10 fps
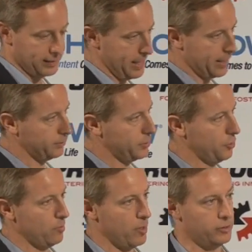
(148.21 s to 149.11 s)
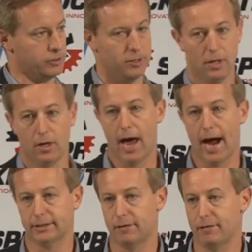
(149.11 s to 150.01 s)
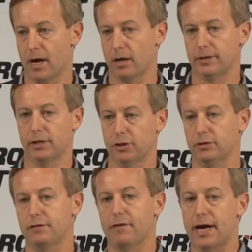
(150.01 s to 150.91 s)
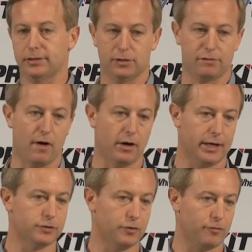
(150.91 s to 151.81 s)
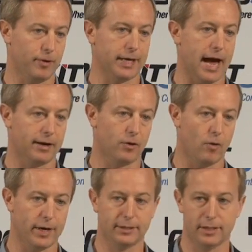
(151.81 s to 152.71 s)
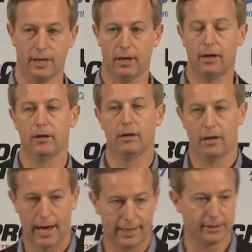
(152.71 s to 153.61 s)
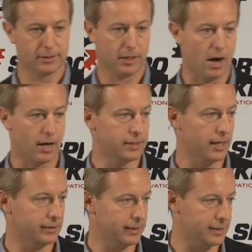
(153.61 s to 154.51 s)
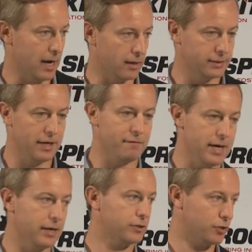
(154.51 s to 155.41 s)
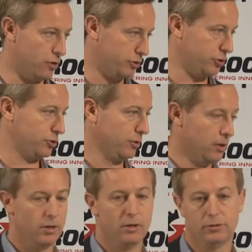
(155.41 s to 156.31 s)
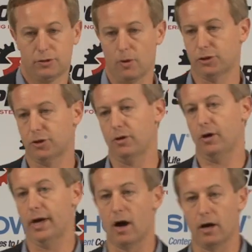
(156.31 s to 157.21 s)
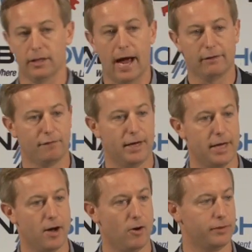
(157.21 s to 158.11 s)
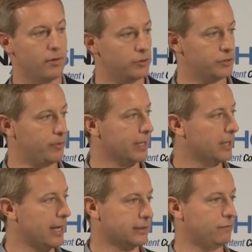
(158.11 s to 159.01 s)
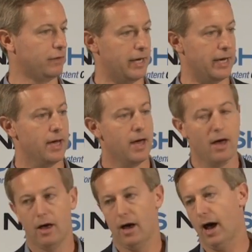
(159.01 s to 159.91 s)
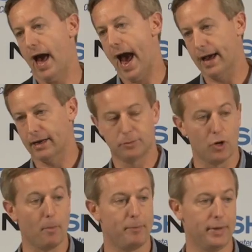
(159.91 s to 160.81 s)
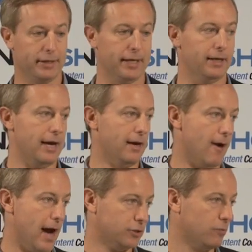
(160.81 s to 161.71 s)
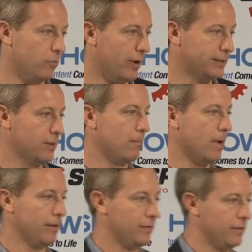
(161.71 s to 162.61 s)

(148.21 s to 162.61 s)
see consumers' activity on digital devices falling into 3 categories against the content they see on TV: search, social, and online video. And those 3 collectively add up to 1 billion interaction points a month.